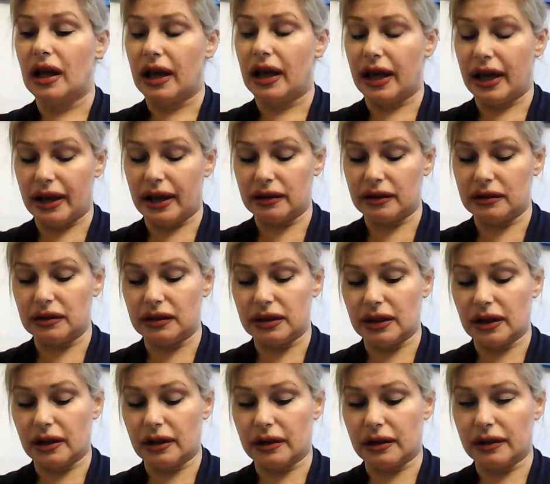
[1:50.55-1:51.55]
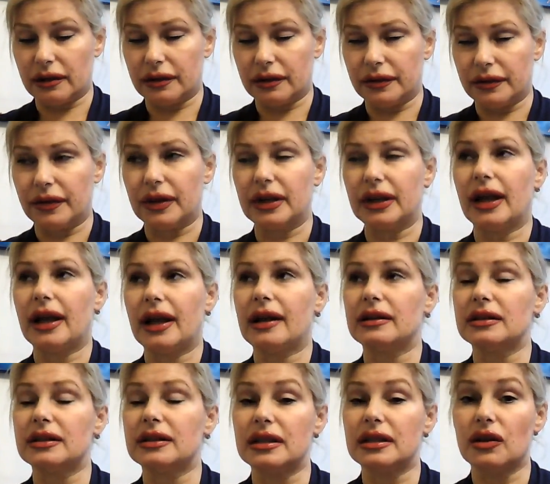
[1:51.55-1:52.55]
And it
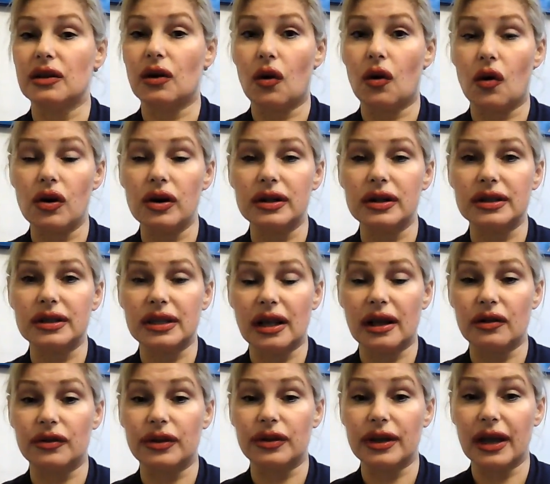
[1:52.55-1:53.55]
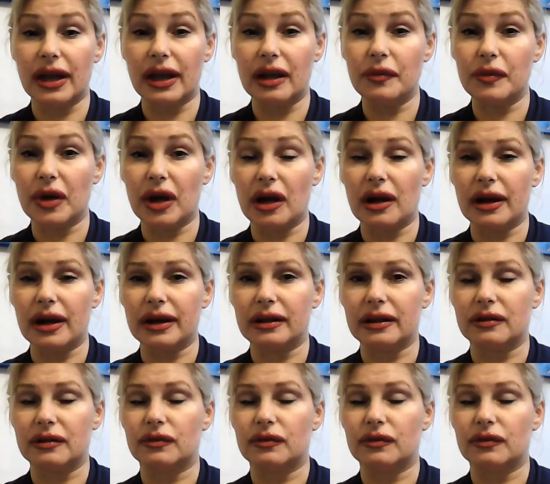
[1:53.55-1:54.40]
has the horse eye or the camera eye,